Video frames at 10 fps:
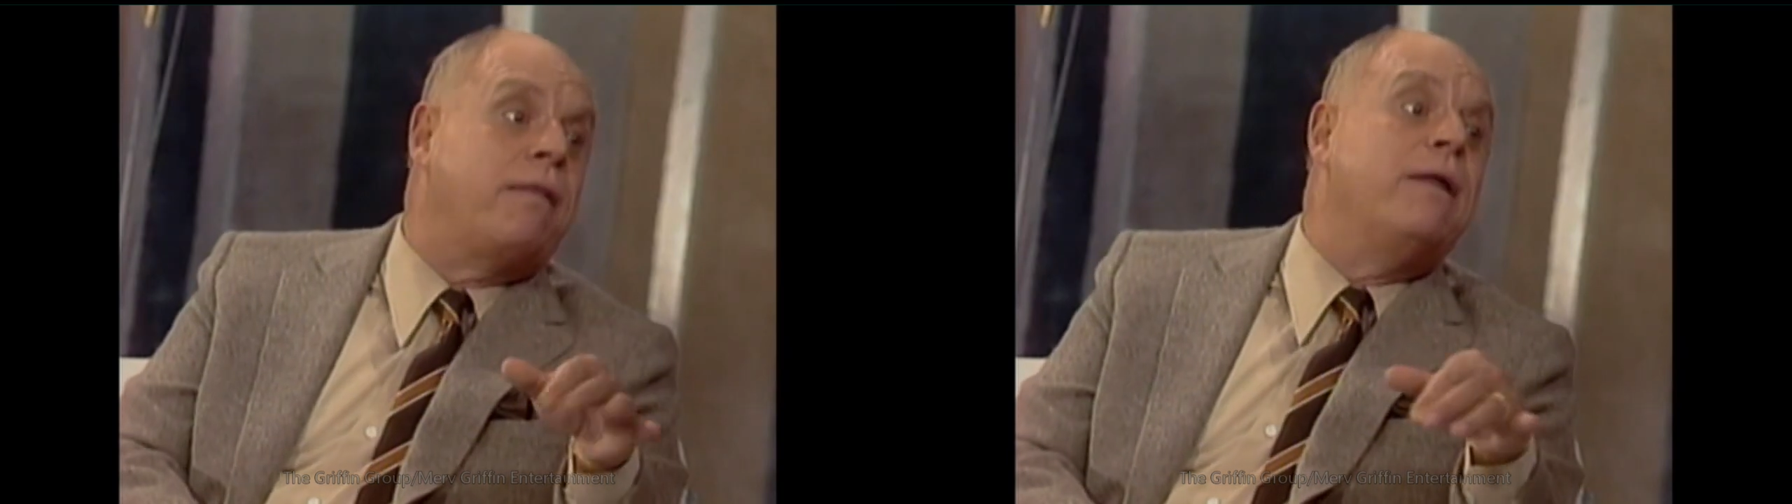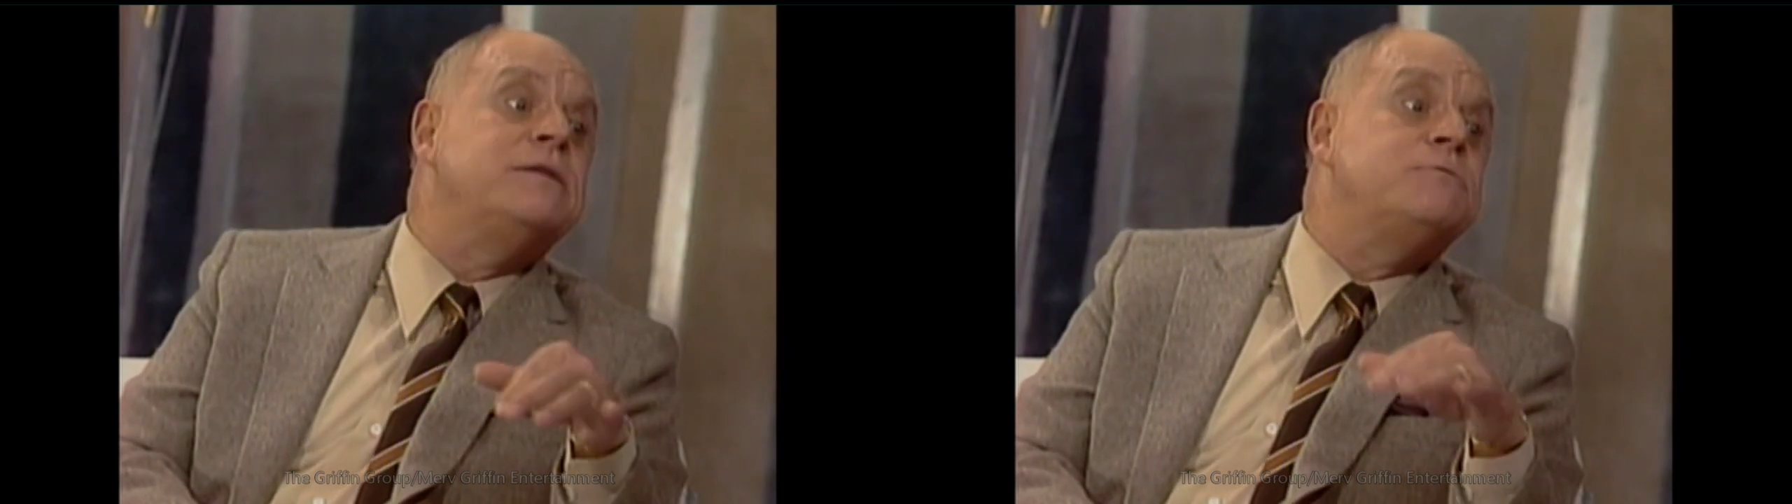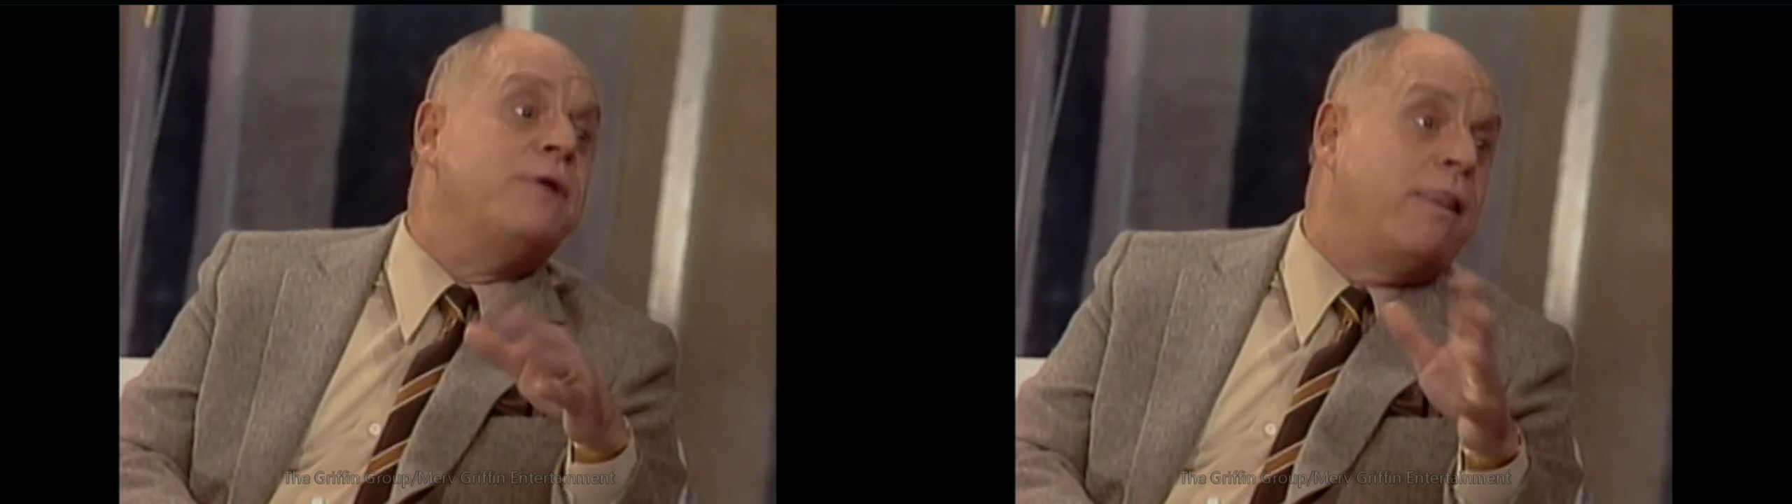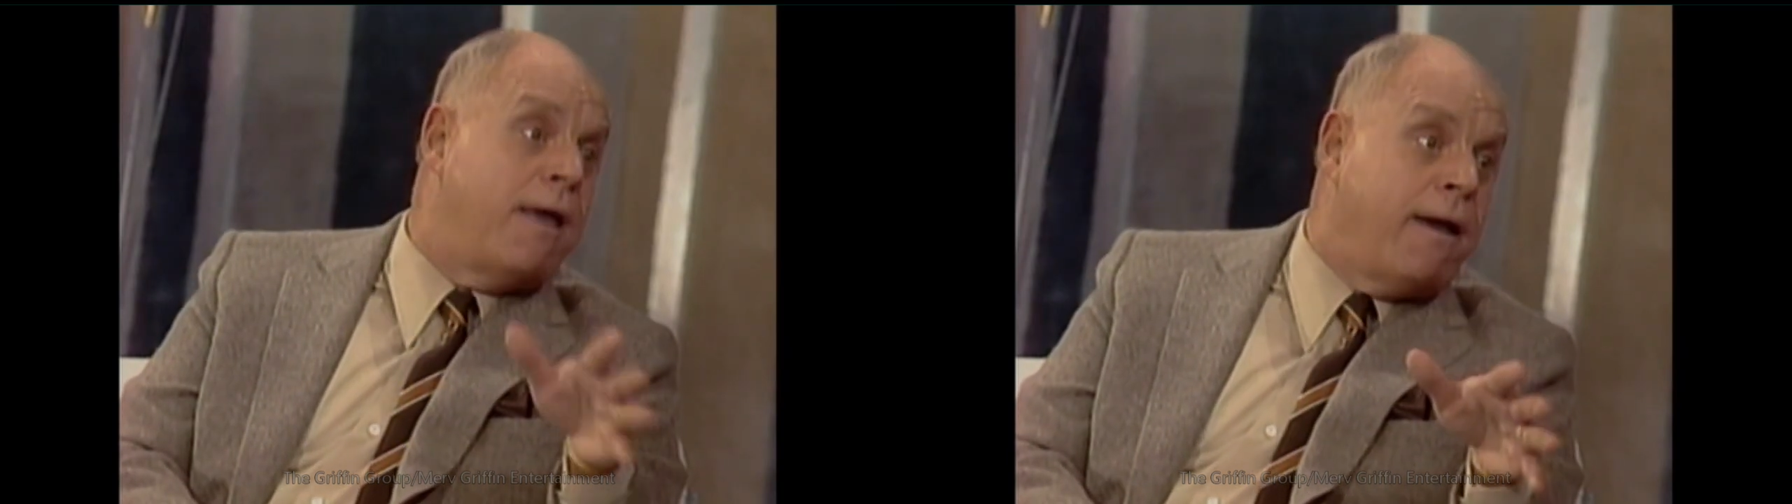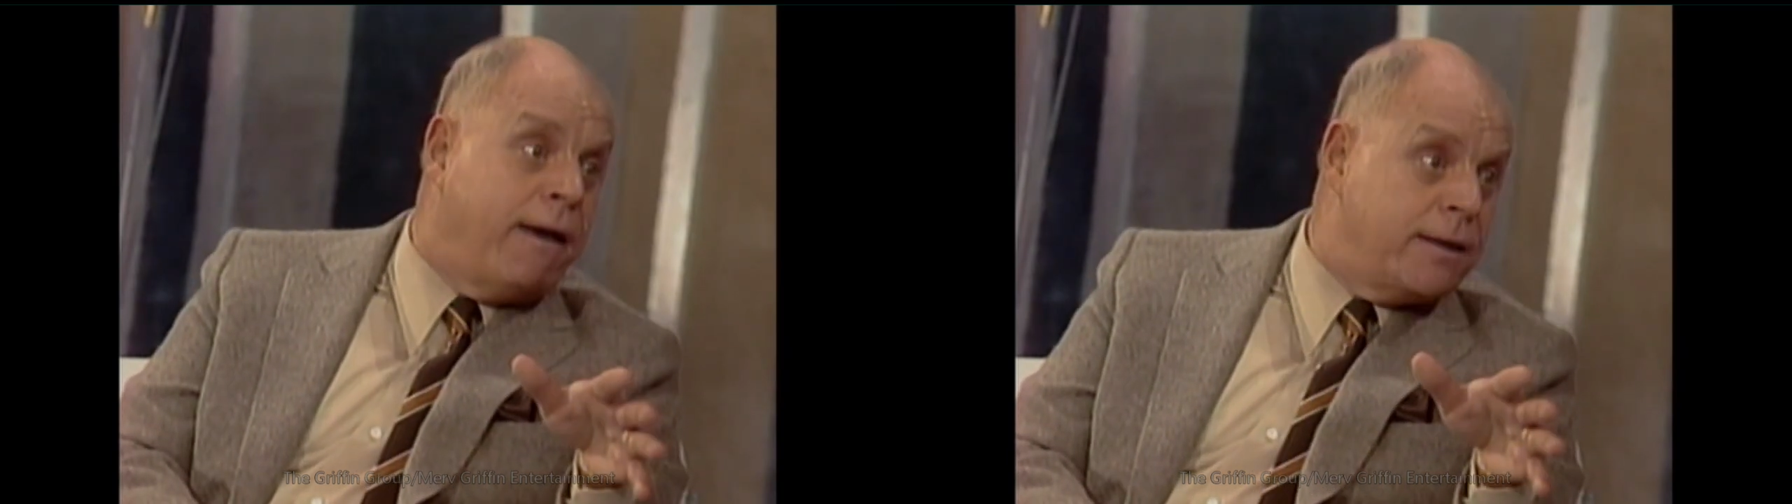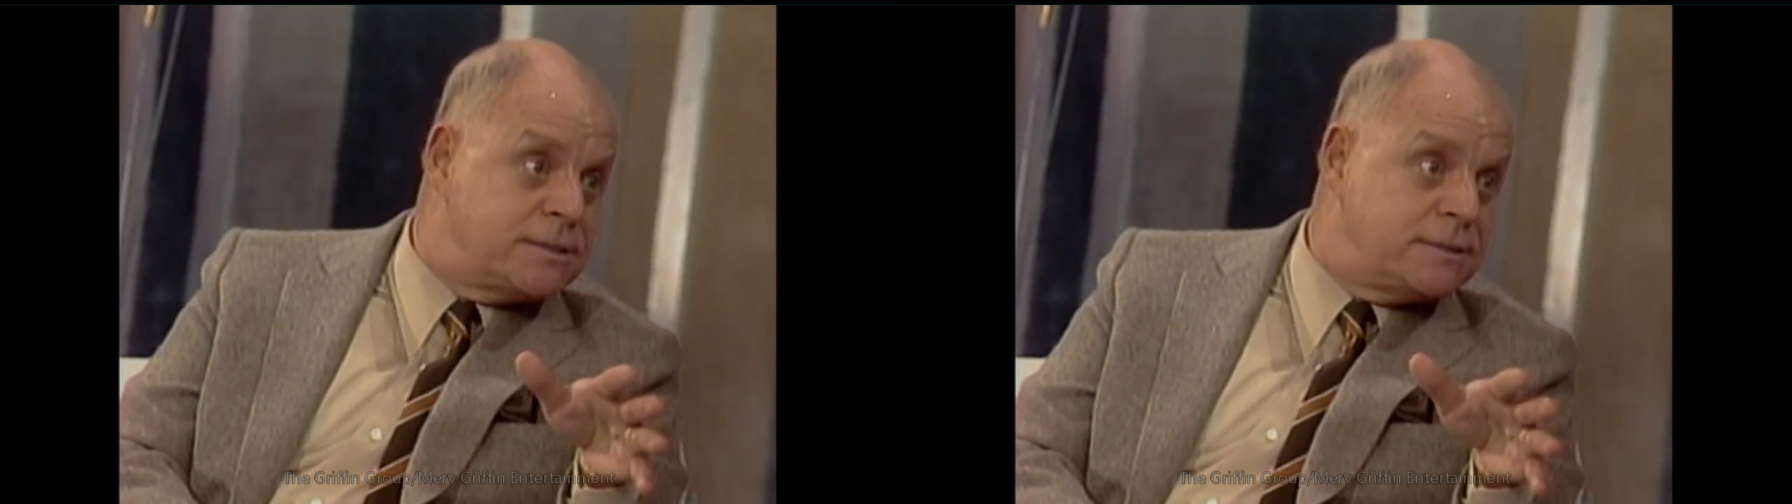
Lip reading: let's relax."